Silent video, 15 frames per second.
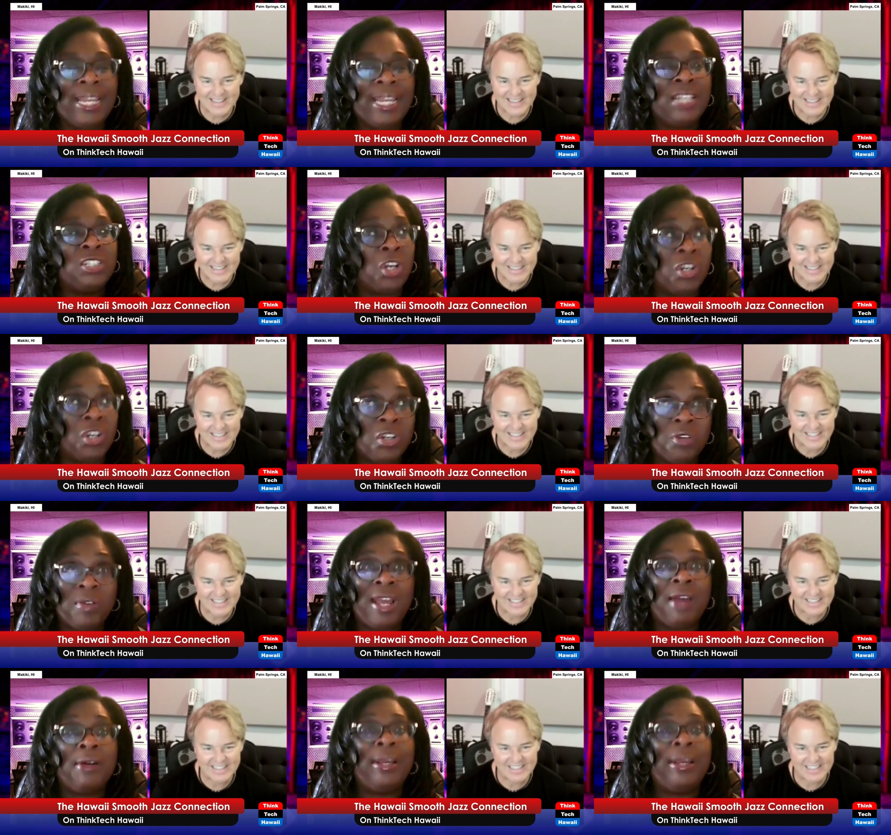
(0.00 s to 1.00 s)
Speaker 1: and then turned
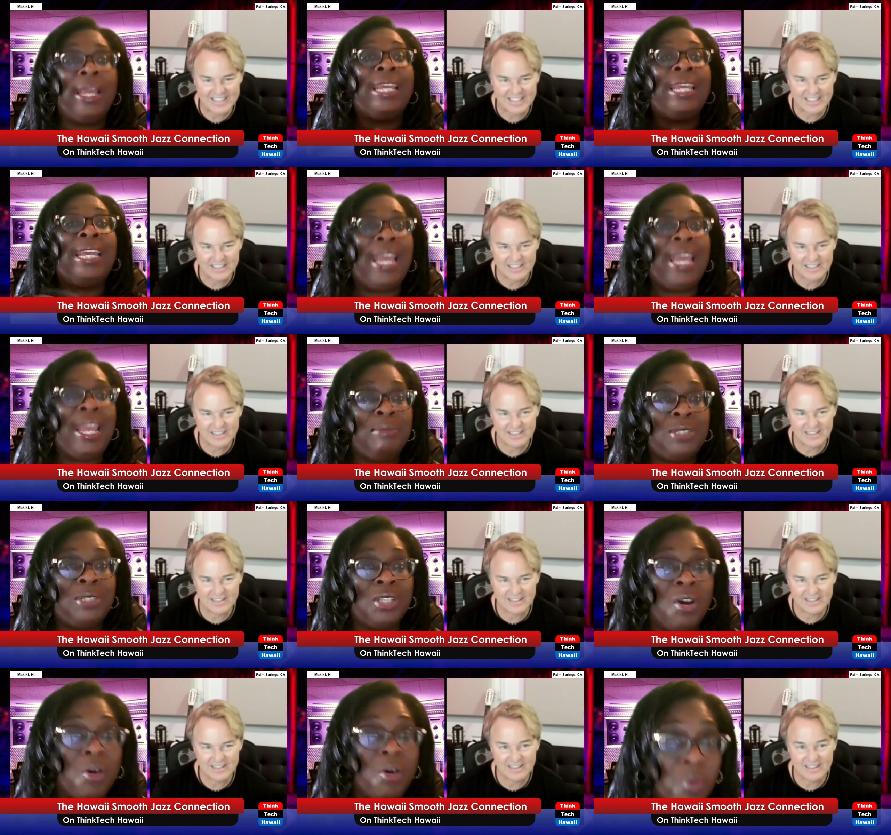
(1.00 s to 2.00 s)
around and
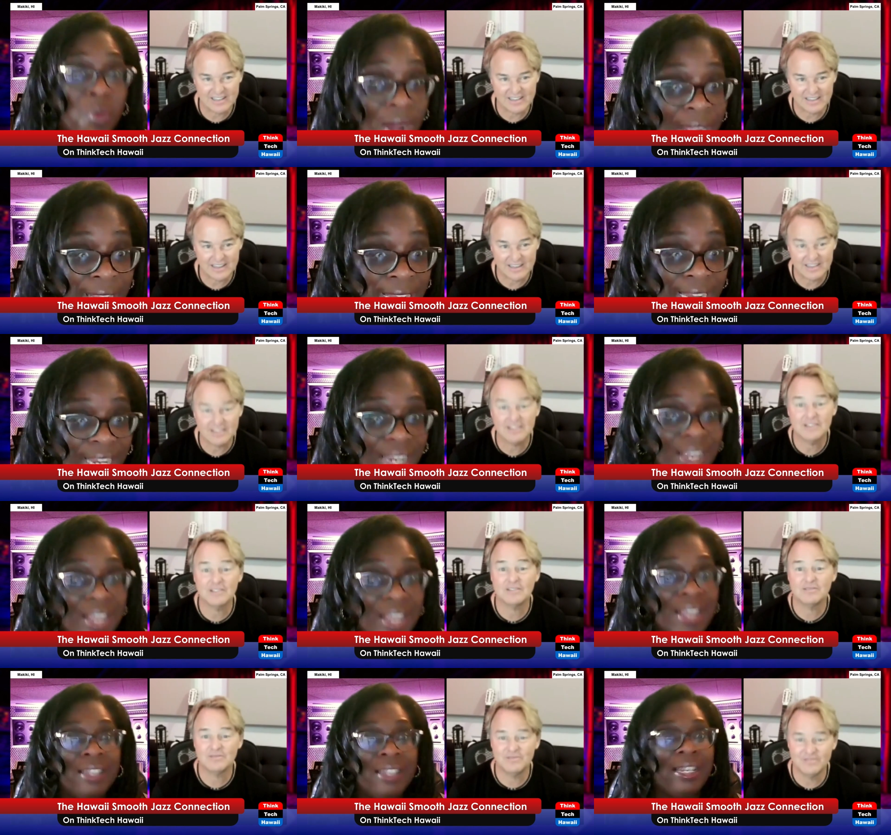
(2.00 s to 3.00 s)
came to Hawaii.
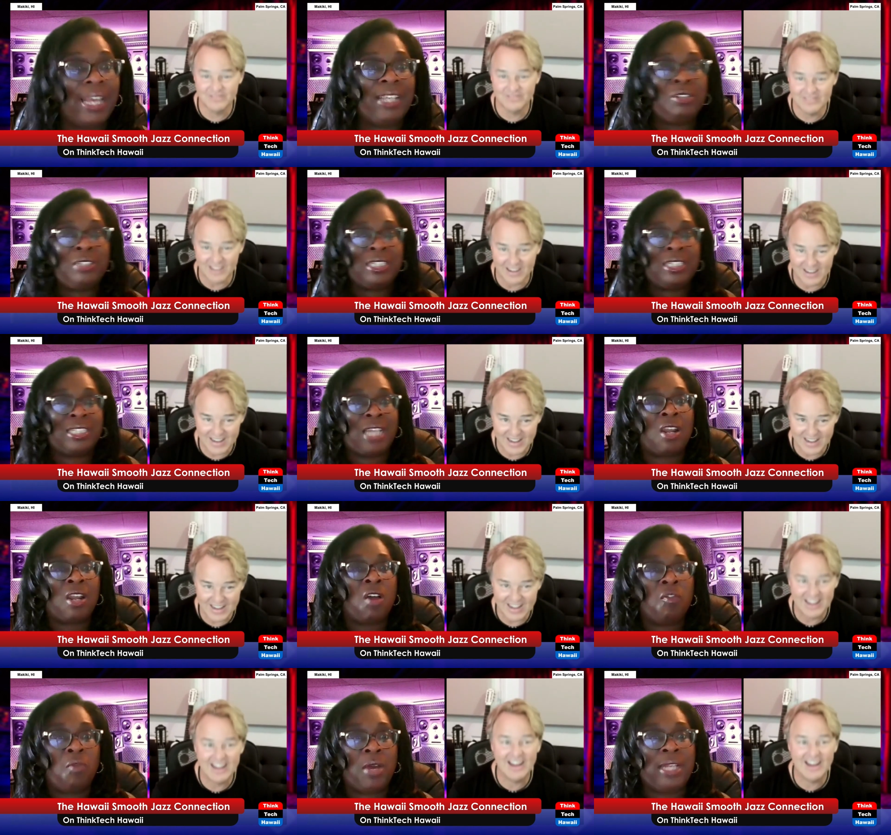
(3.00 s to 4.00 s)
Like, you just
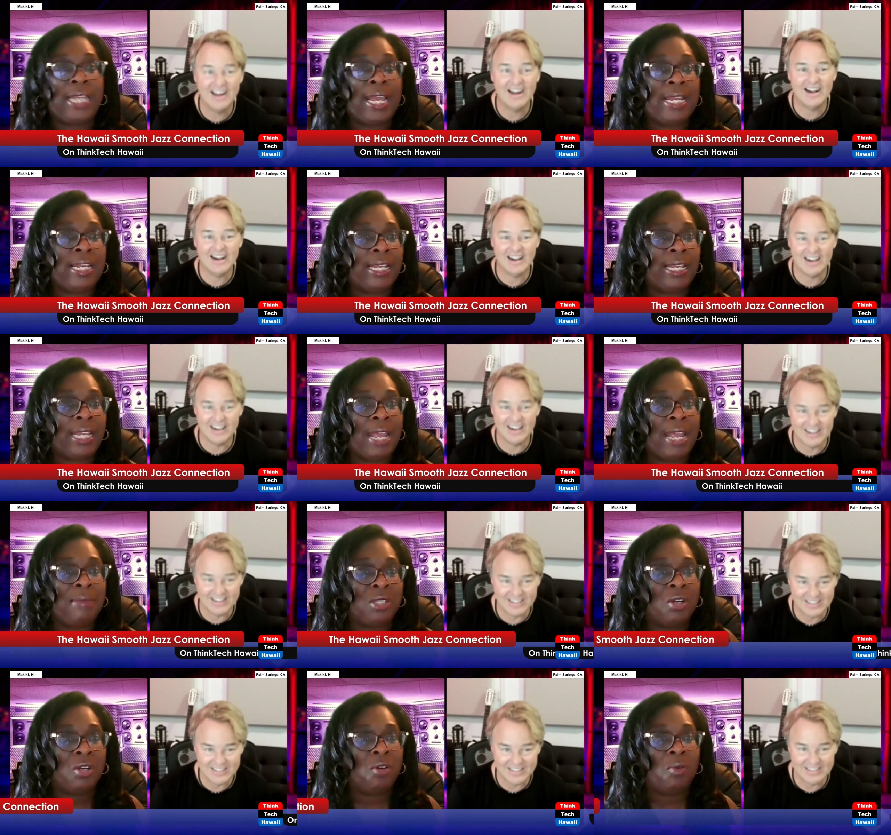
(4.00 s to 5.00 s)
got off one day and then
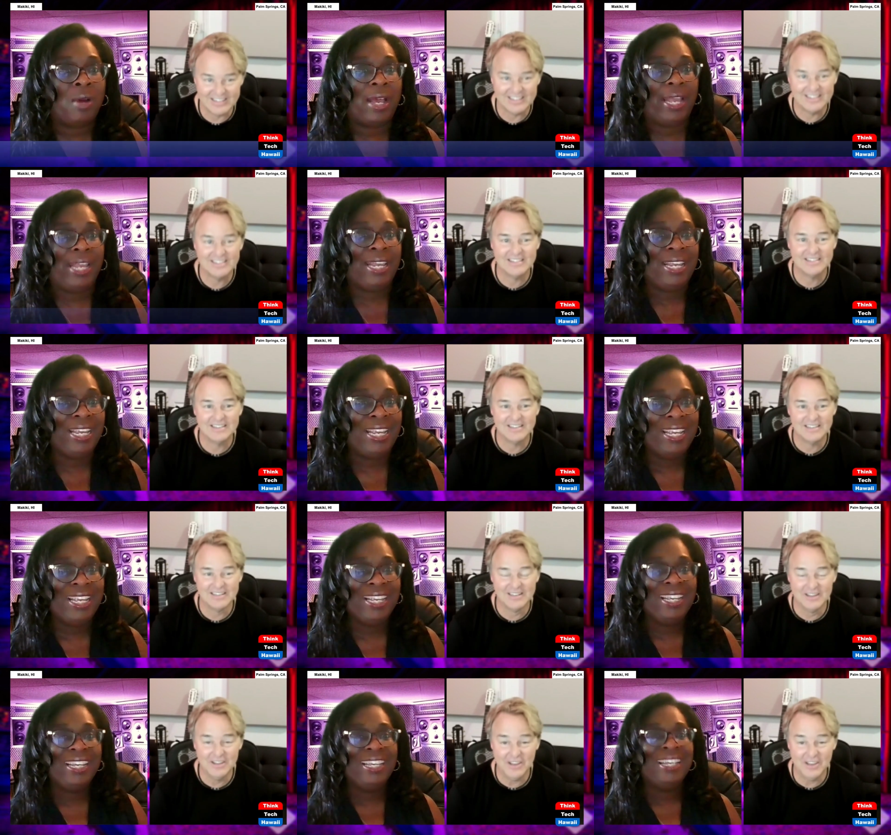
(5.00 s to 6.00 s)
came to Hawaii.
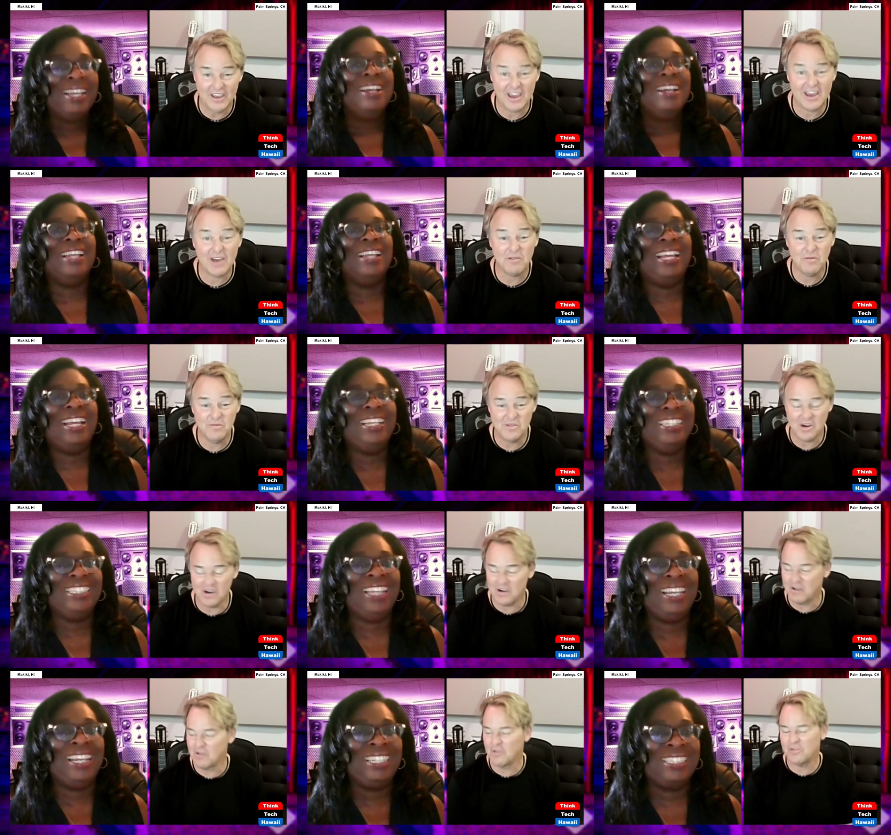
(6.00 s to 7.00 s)
Speaker 2: Yeah.
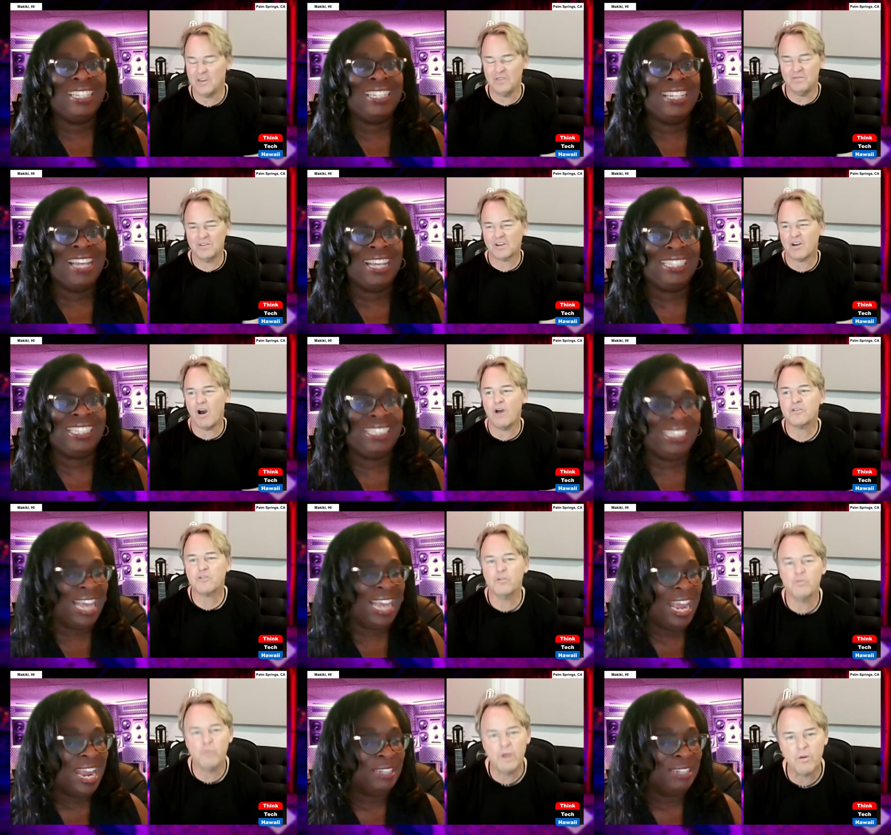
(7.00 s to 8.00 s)
Oh, the
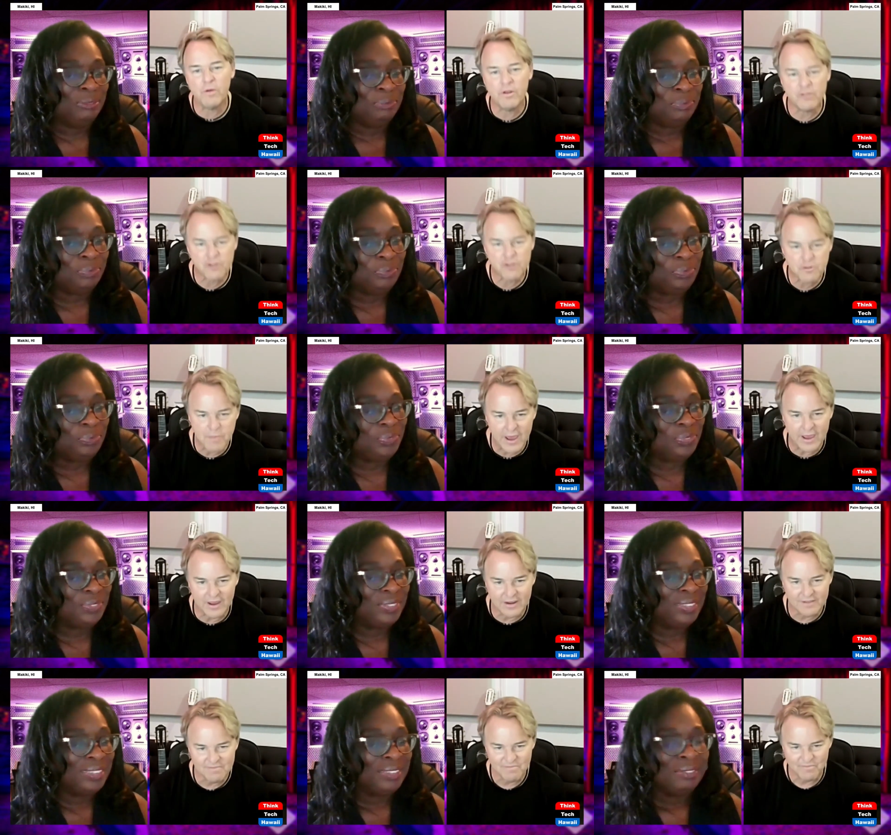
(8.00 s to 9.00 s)
Koz cruise. We were in
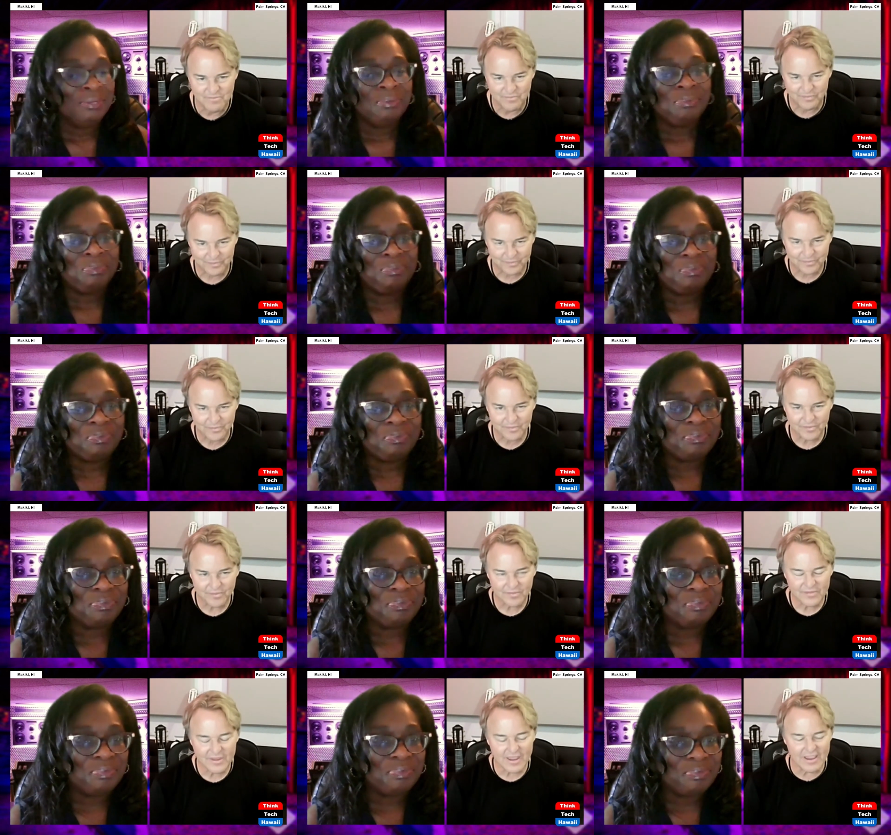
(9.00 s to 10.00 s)
Spain,
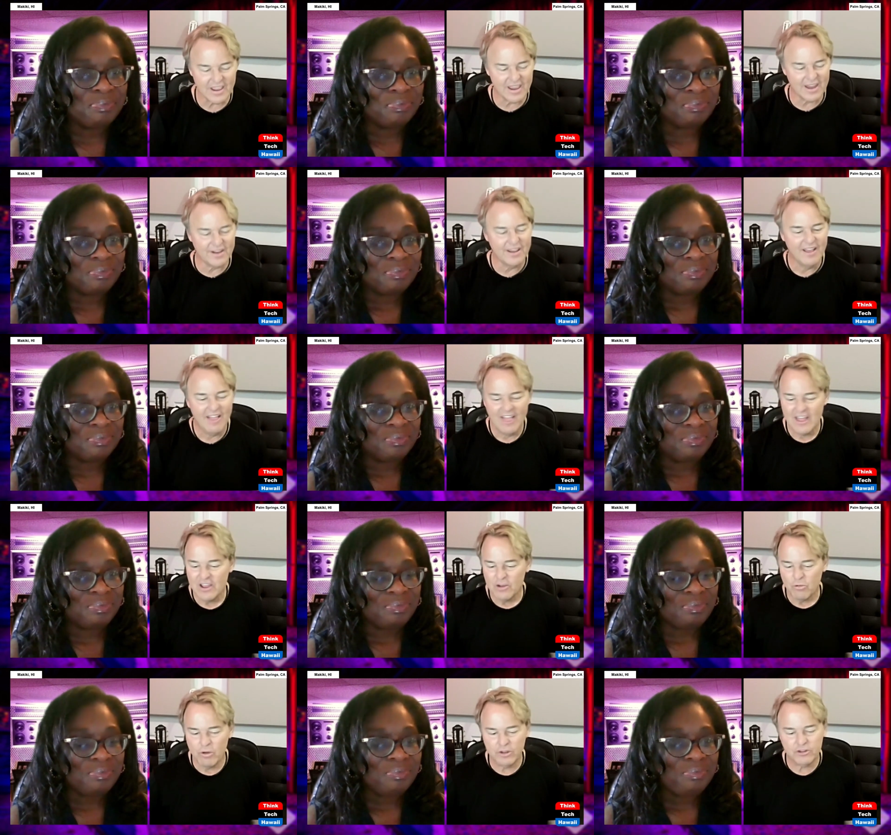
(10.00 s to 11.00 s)
and
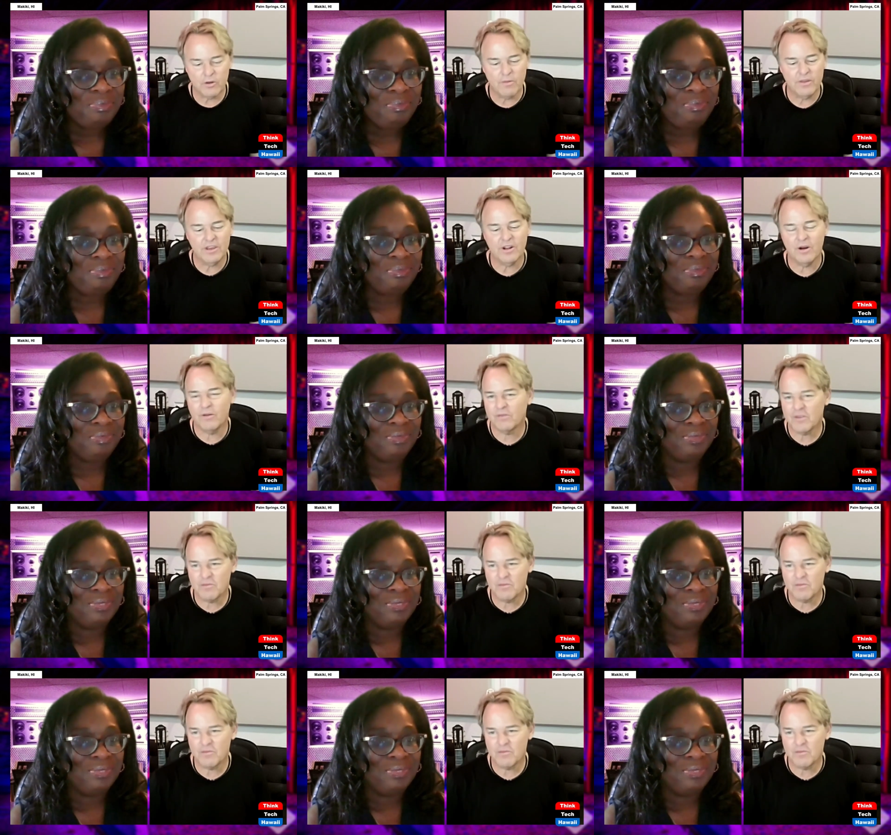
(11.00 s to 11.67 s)
we took, you know,